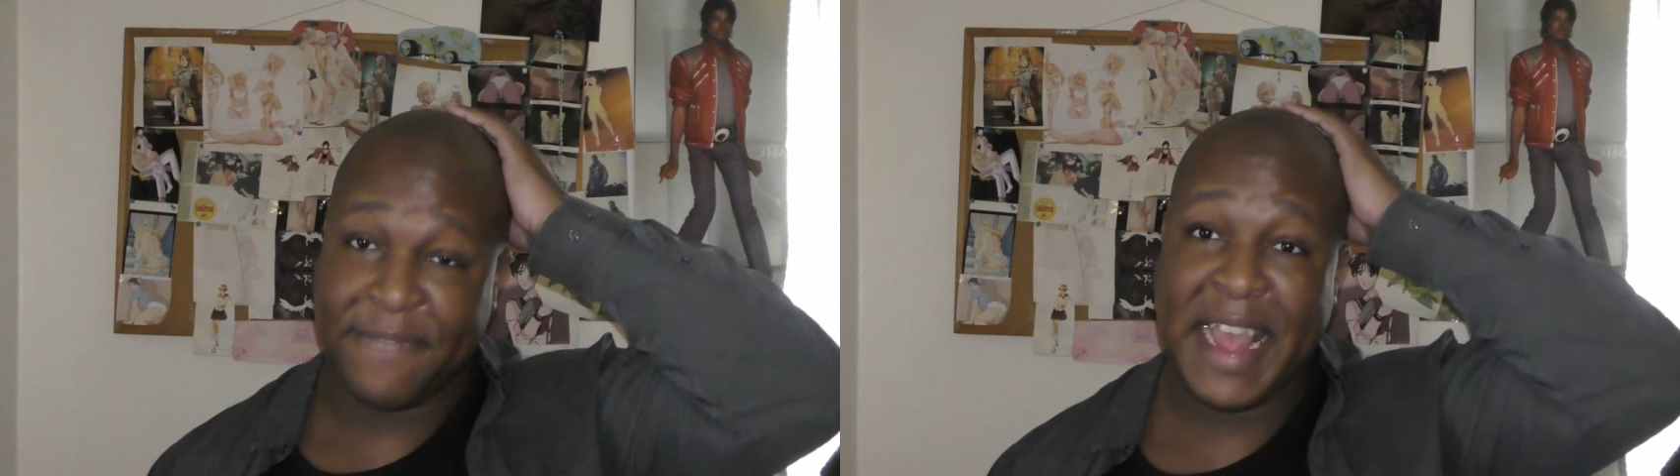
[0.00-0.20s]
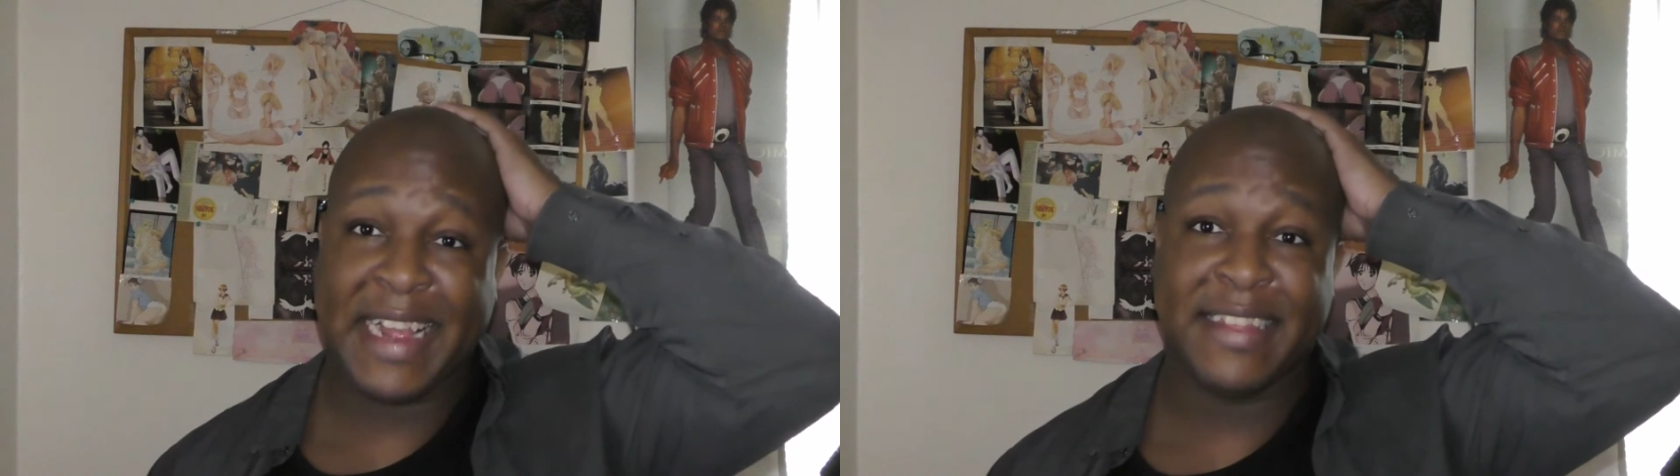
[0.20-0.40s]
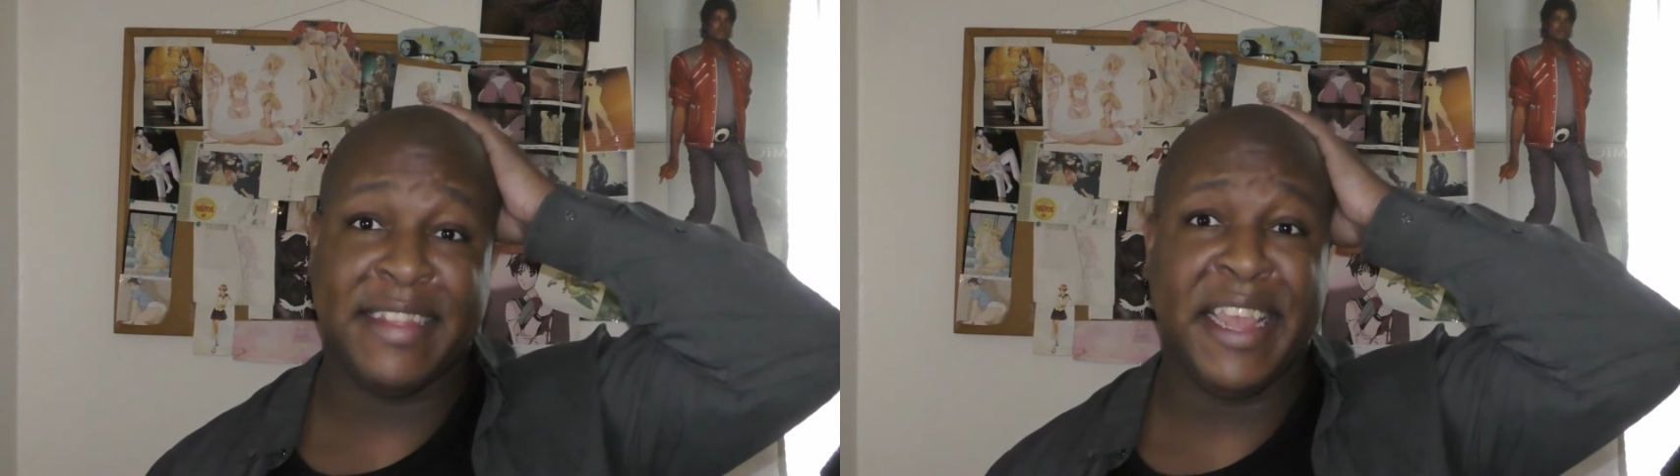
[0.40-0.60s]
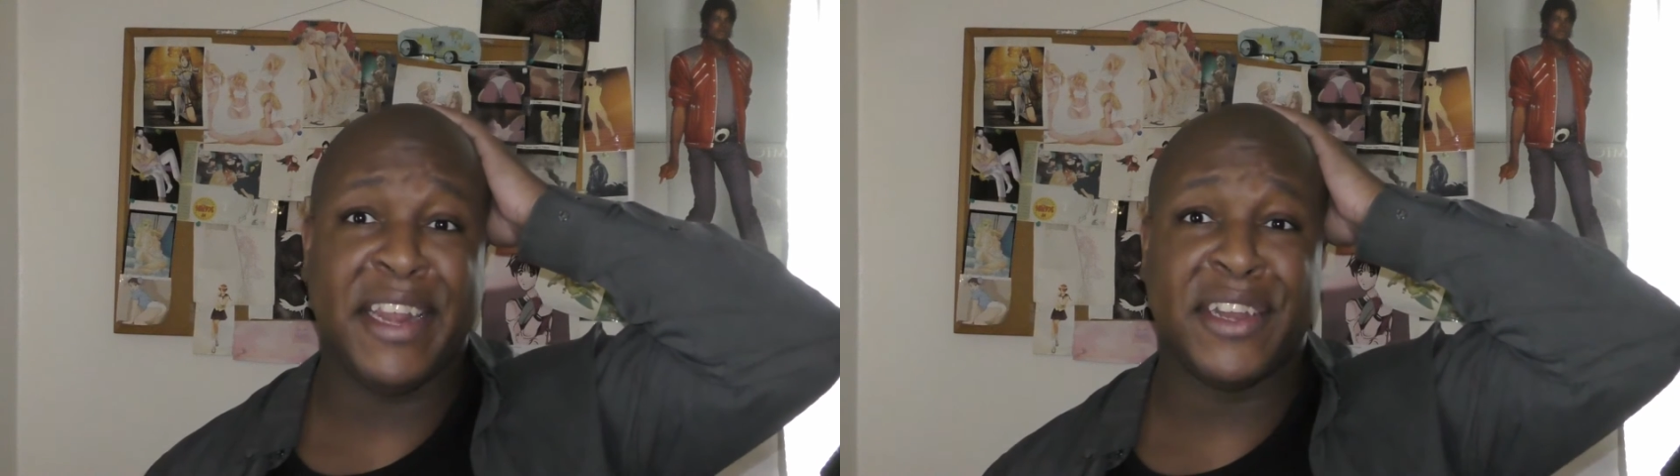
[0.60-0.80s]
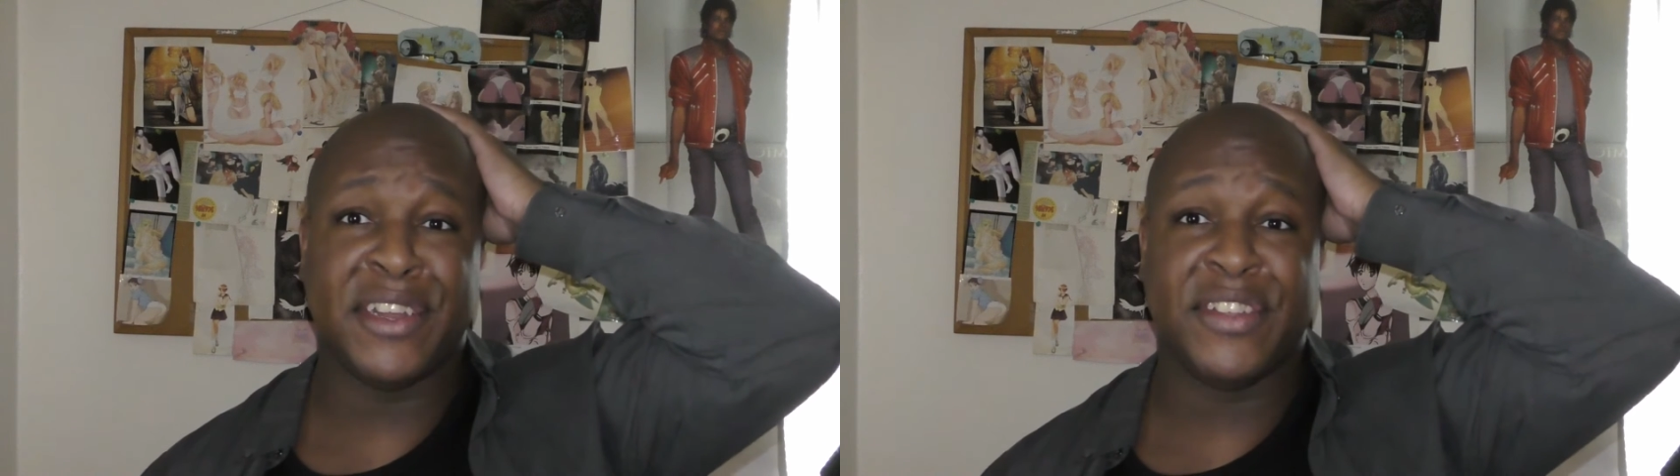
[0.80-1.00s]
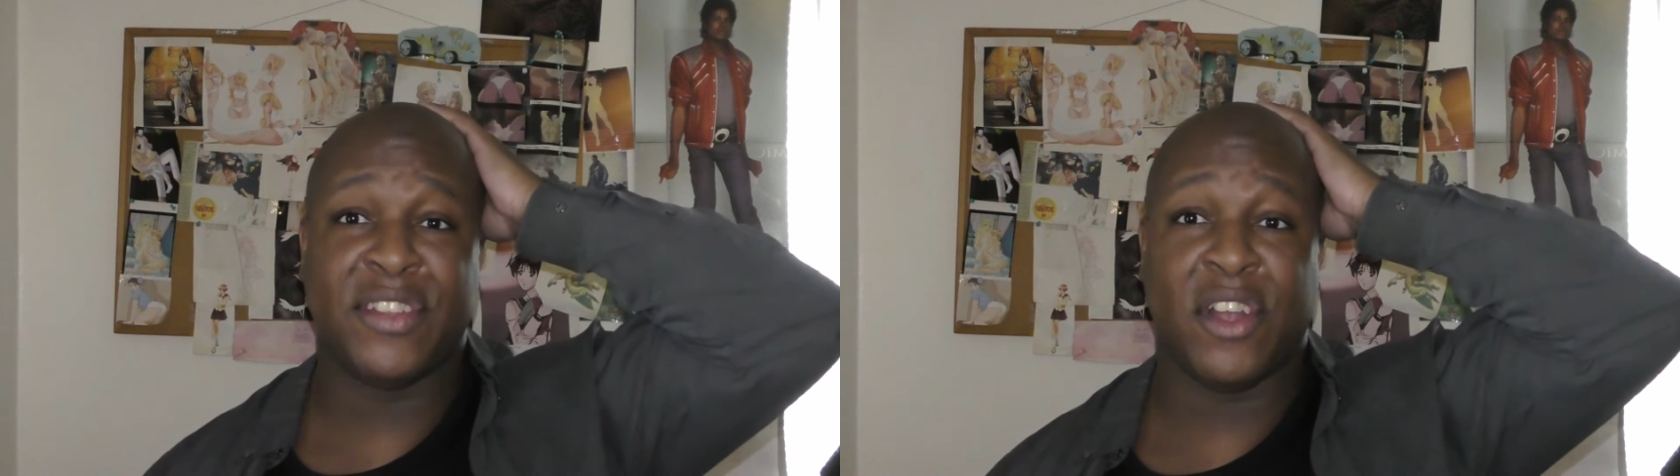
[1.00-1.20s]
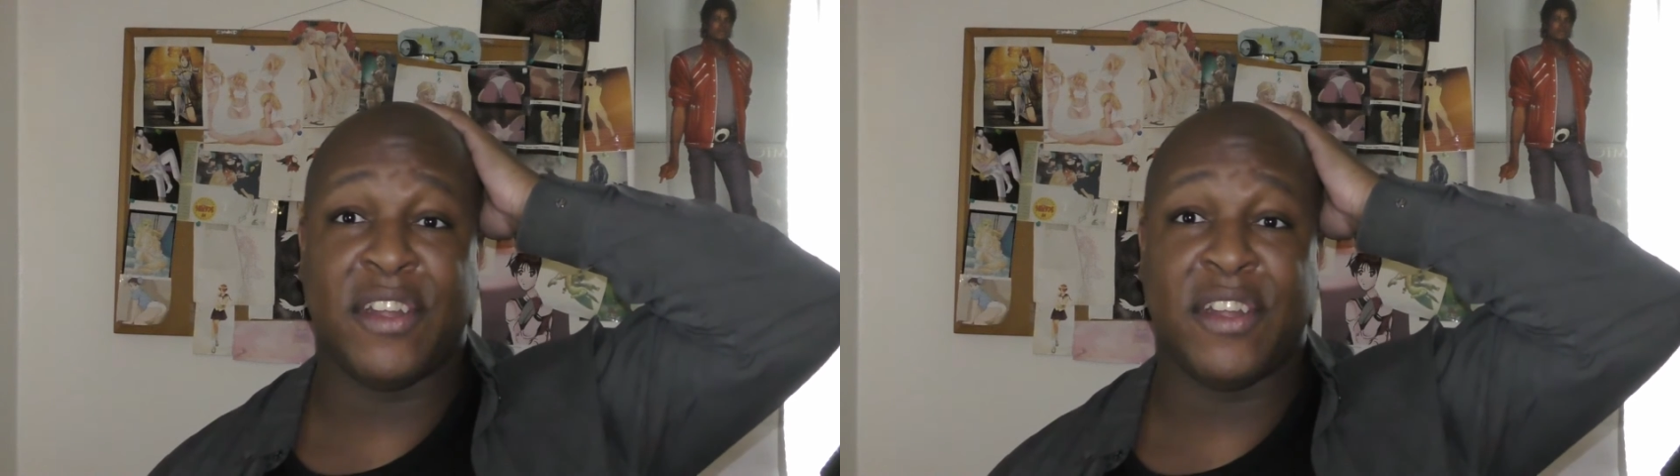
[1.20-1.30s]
fact theaters